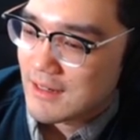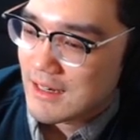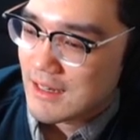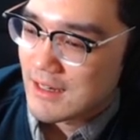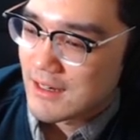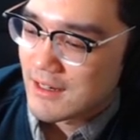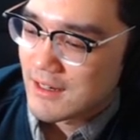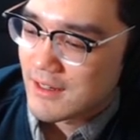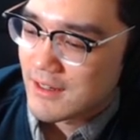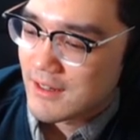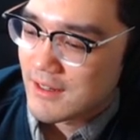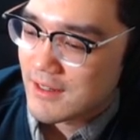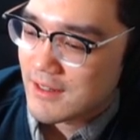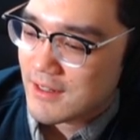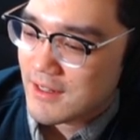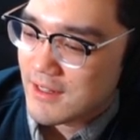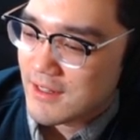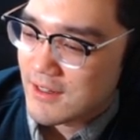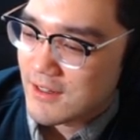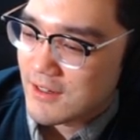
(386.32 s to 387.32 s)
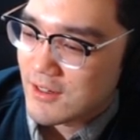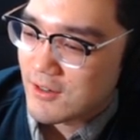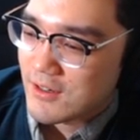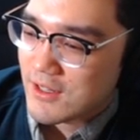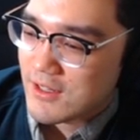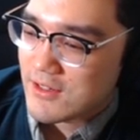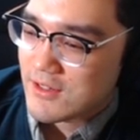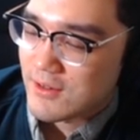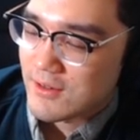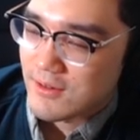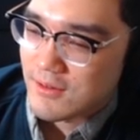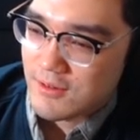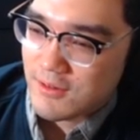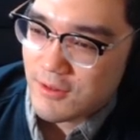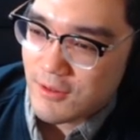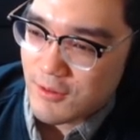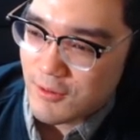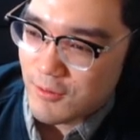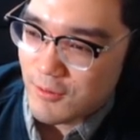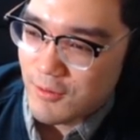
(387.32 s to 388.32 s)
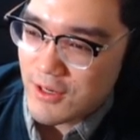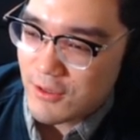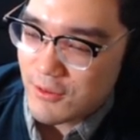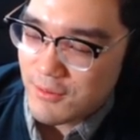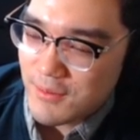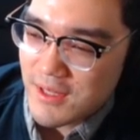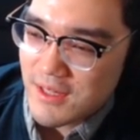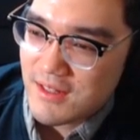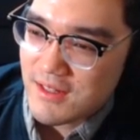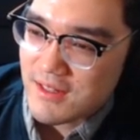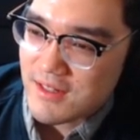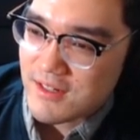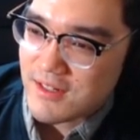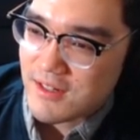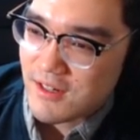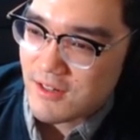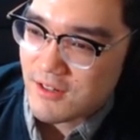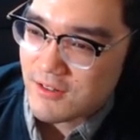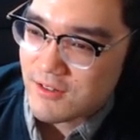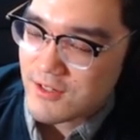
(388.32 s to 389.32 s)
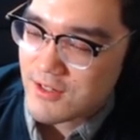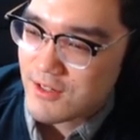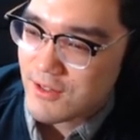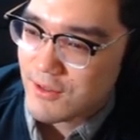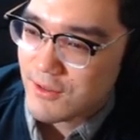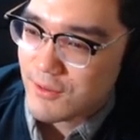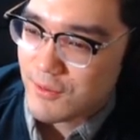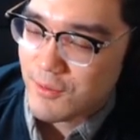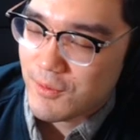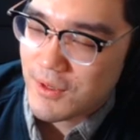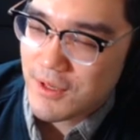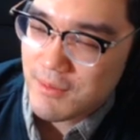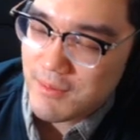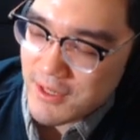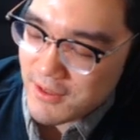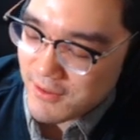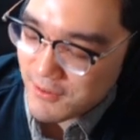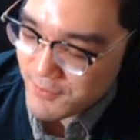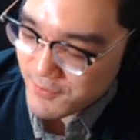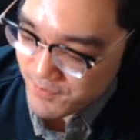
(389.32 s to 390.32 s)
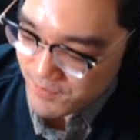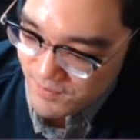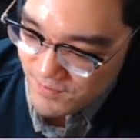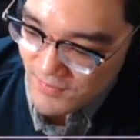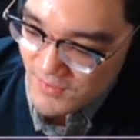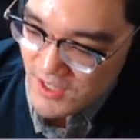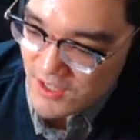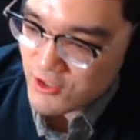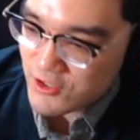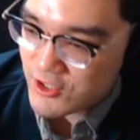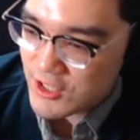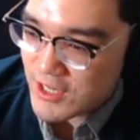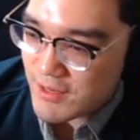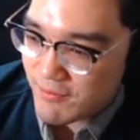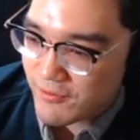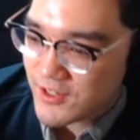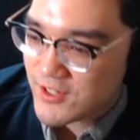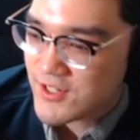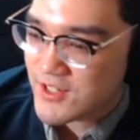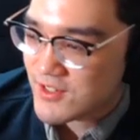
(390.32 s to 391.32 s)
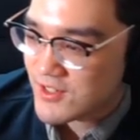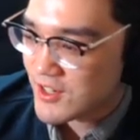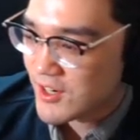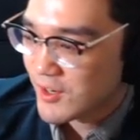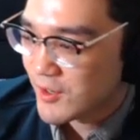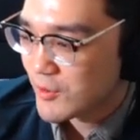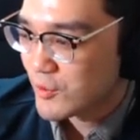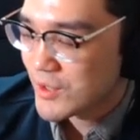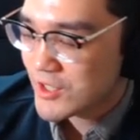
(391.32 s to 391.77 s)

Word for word: Uh, okay, so riddle me this, y'all. So what about sheep versus goat?